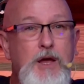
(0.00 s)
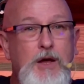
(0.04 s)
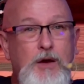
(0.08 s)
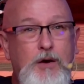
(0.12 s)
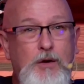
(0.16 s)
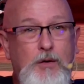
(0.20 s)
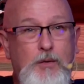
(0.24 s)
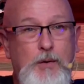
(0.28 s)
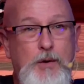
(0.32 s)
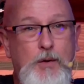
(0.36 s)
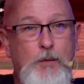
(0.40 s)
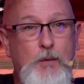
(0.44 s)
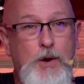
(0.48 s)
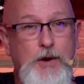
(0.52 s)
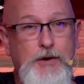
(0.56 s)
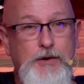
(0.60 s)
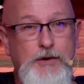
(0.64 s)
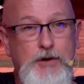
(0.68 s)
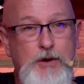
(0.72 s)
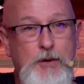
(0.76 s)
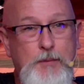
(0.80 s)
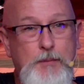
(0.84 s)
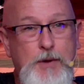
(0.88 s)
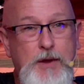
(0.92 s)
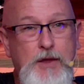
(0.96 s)
We want
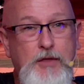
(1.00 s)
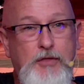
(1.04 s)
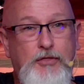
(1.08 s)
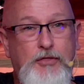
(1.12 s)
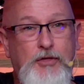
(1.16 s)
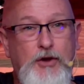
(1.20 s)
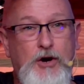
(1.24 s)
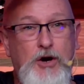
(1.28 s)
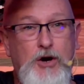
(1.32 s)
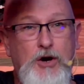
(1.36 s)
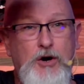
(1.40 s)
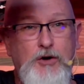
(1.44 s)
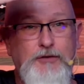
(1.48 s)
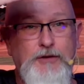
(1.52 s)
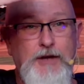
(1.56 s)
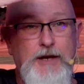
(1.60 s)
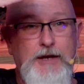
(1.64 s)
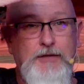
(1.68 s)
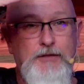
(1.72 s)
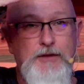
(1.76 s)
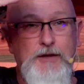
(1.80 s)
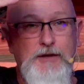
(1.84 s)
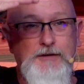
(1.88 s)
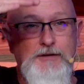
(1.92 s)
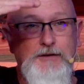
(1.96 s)
you to be thirds.
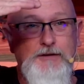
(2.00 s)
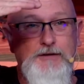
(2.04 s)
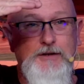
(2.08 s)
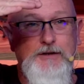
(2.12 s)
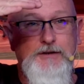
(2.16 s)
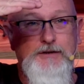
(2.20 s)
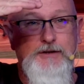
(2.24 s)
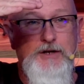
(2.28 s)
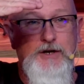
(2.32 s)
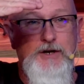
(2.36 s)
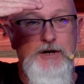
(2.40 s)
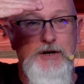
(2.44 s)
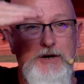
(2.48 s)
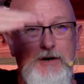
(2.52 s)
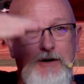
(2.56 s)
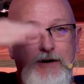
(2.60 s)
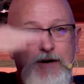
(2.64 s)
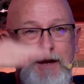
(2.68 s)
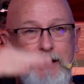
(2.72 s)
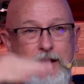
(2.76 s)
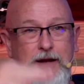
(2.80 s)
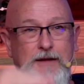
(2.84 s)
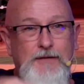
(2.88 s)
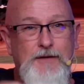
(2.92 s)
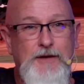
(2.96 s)
Like this is a third
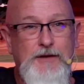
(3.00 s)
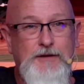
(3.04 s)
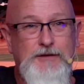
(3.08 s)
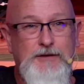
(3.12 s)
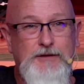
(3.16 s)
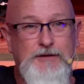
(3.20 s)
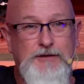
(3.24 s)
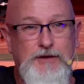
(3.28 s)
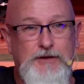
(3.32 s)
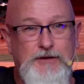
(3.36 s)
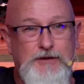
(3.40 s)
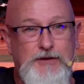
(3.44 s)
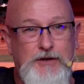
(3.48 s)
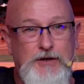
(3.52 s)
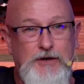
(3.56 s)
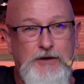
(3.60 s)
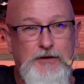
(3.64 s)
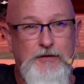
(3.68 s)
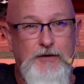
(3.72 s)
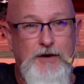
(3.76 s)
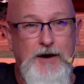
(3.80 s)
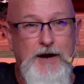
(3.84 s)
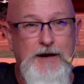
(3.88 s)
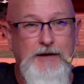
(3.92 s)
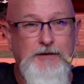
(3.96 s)
and this is a
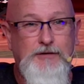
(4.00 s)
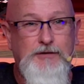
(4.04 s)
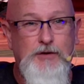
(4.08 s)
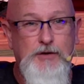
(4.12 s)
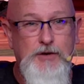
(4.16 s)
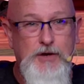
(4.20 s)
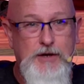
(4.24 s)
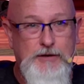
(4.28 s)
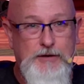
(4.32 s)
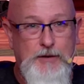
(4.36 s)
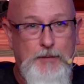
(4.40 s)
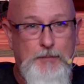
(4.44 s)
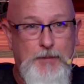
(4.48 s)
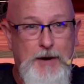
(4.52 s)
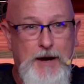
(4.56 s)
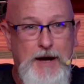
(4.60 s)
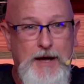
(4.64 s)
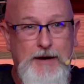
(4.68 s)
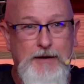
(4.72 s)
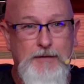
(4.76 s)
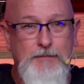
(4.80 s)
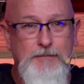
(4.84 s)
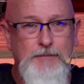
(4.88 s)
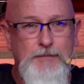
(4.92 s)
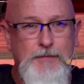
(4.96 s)
third, right? So you get the
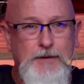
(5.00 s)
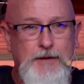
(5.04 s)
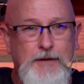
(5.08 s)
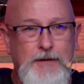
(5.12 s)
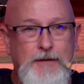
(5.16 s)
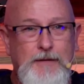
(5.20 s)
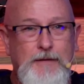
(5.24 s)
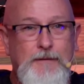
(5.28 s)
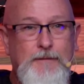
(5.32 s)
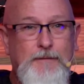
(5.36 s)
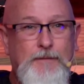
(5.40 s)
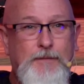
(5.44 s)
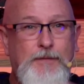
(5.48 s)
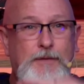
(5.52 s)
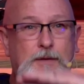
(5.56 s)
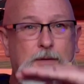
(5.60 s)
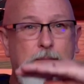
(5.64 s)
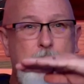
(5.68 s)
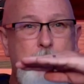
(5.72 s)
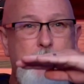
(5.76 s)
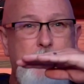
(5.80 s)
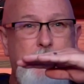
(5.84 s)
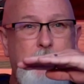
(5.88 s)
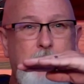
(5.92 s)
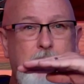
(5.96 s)
bottom, the
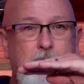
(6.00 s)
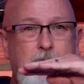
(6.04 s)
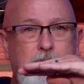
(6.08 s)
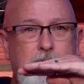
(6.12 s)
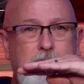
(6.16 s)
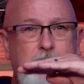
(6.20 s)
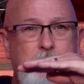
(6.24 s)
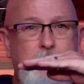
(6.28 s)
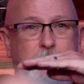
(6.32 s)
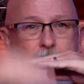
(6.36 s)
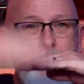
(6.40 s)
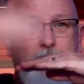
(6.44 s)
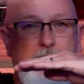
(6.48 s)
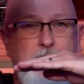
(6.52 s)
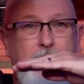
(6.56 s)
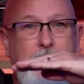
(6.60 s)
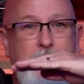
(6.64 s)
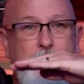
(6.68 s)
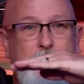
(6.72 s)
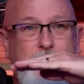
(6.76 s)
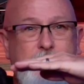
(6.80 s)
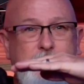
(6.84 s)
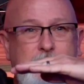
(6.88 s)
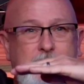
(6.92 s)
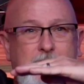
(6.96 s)
middle,
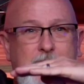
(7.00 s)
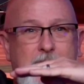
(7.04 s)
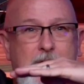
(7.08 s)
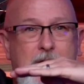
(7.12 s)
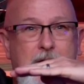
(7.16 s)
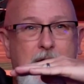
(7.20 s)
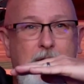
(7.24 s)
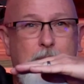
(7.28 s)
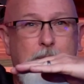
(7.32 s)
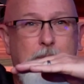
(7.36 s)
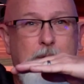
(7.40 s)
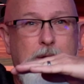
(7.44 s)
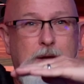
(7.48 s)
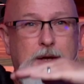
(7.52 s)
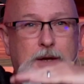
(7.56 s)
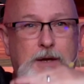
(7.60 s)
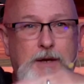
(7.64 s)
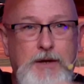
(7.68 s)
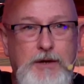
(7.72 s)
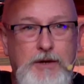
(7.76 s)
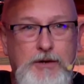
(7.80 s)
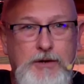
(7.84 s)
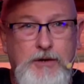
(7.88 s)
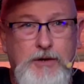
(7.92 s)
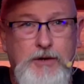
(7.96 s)
and the top.
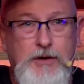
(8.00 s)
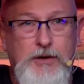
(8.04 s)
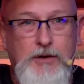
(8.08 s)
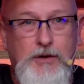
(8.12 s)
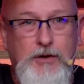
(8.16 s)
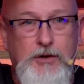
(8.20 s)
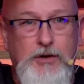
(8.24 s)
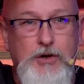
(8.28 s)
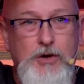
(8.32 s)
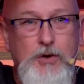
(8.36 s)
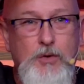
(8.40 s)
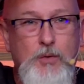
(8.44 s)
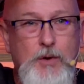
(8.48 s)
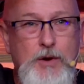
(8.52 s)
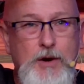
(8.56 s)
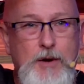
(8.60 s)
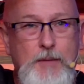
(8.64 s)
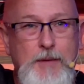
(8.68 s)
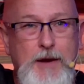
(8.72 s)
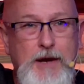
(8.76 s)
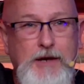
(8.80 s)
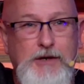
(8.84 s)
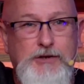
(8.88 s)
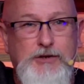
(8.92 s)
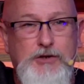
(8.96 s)
You want to
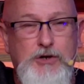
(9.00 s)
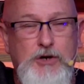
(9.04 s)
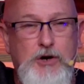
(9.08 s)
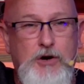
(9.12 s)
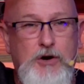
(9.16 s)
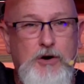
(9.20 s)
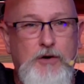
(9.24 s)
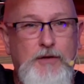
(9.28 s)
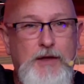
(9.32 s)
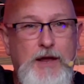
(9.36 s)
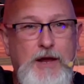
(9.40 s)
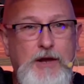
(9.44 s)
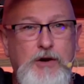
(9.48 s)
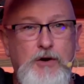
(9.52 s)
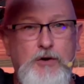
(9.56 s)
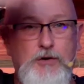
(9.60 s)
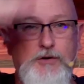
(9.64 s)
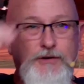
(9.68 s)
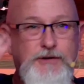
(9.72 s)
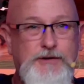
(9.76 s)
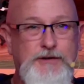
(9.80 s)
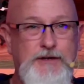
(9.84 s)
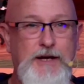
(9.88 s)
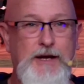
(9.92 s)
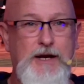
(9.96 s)
make sure that you're
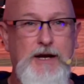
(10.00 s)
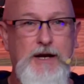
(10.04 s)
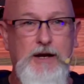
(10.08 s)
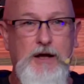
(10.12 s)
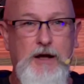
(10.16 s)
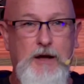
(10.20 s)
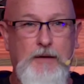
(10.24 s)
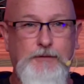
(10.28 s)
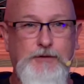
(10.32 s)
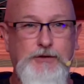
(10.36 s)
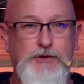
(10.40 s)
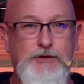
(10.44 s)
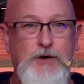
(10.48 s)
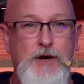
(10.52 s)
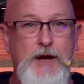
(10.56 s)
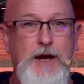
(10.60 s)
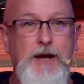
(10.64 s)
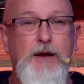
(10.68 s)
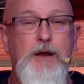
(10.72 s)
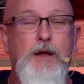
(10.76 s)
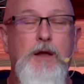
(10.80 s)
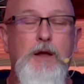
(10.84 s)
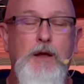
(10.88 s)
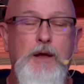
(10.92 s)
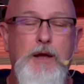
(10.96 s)
sitting up
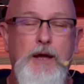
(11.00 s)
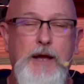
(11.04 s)
straight.